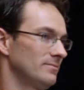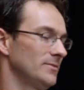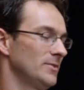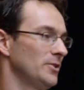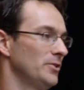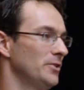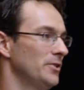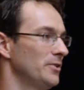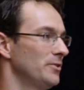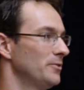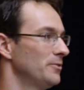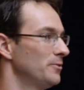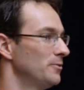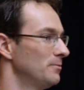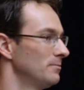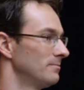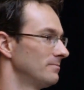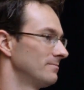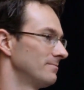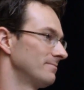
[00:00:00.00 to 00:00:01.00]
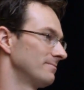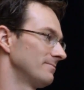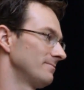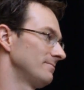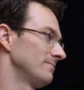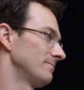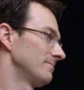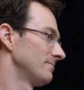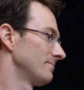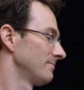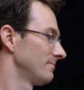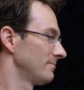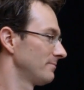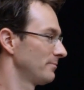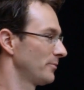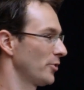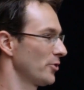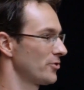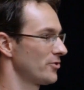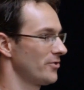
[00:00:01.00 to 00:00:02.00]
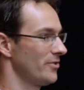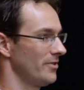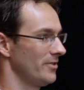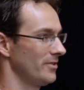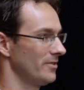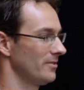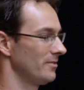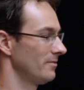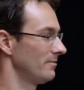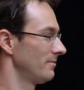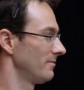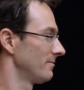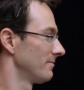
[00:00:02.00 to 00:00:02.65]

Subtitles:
Do you push the